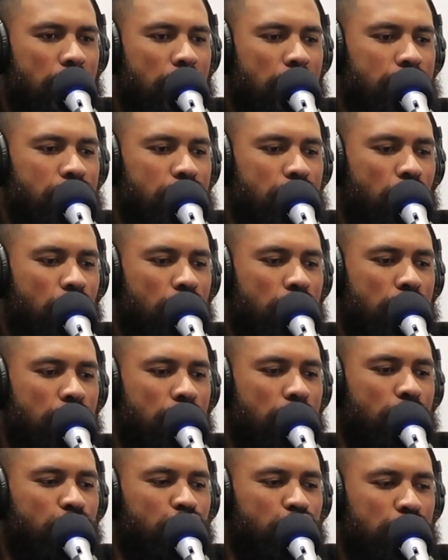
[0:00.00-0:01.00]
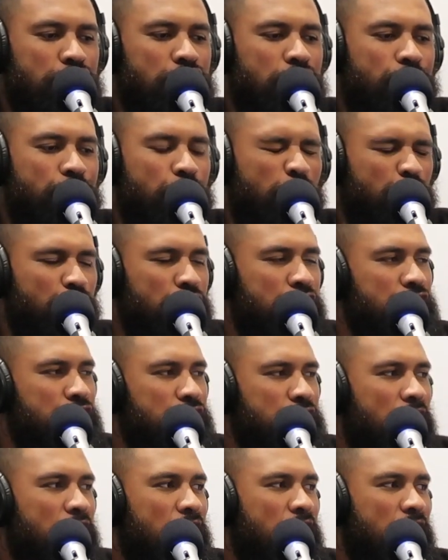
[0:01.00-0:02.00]
it's not rich for
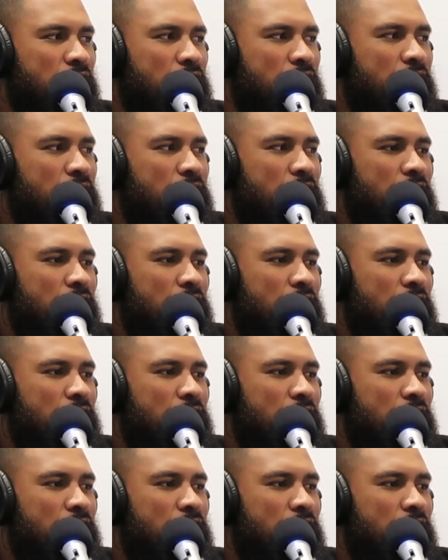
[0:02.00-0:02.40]
rich sake.